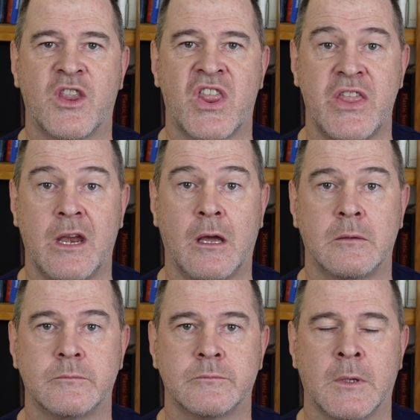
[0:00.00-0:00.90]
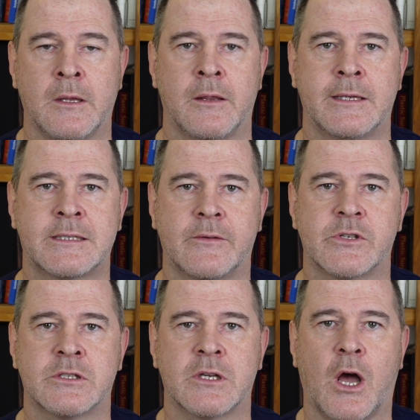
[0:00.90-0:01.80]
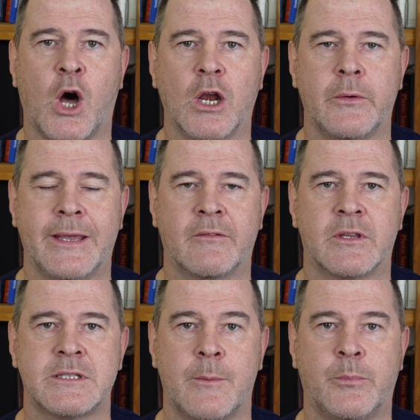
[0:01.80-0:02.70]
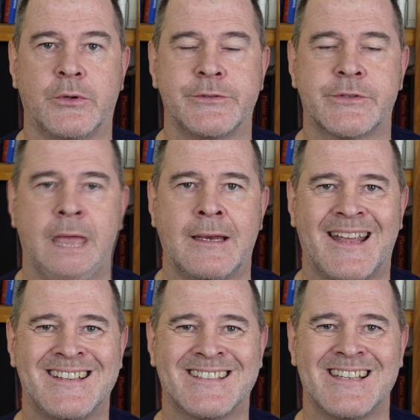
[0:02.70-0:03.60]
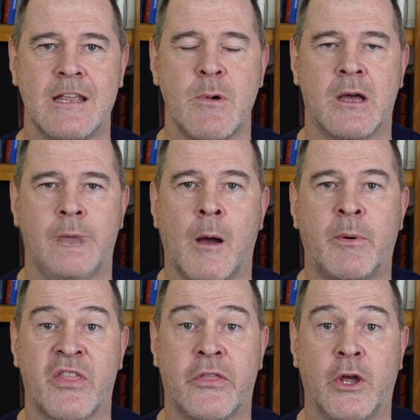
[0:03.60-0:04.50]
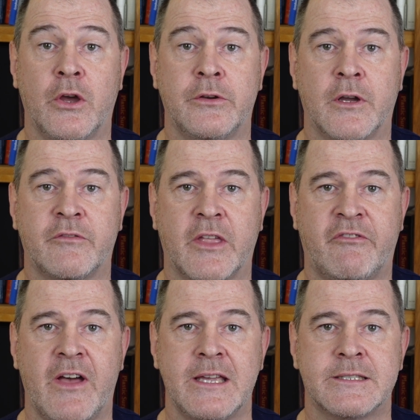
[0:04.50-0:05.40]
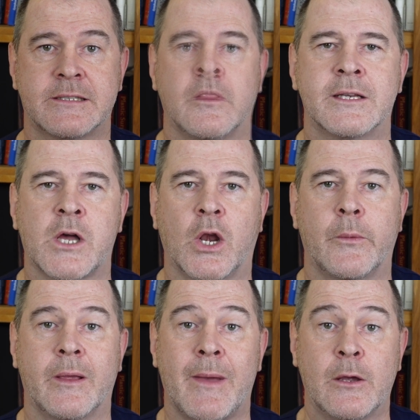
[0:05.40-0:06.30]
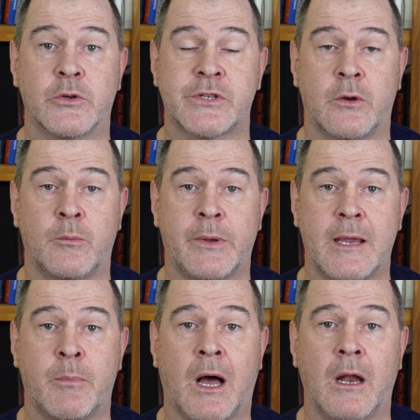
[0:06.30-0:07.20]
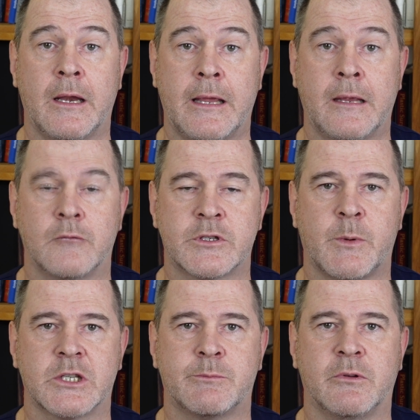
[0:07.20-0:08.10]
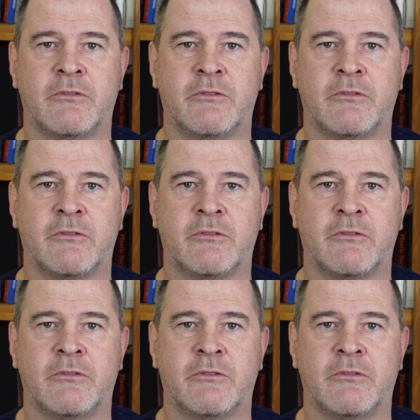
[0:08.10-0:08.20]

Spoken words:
thinner. This gives us hollowing of the temples and a slimmer upper third of the face. This hollowing may also be partly responsible